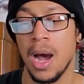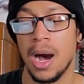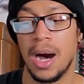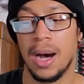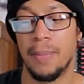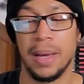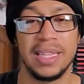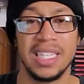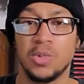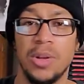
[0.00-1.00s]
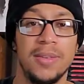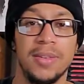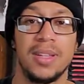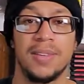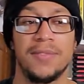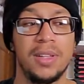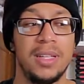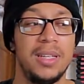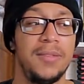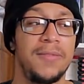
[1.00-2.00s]
But this one
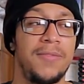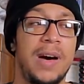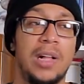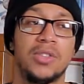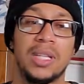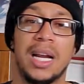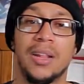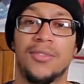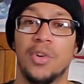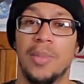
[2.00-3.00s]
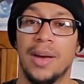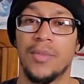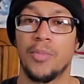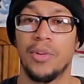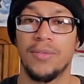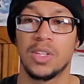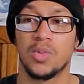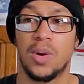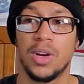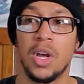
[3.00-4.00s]
definitely follows a lot of the format of the previous
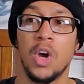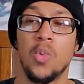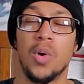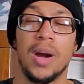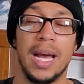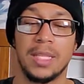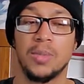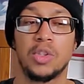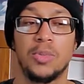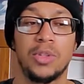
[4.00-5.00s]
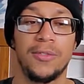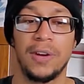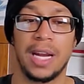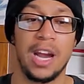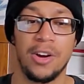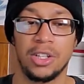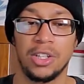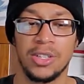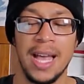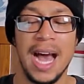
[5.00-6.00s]
one, where it has multiple different characters.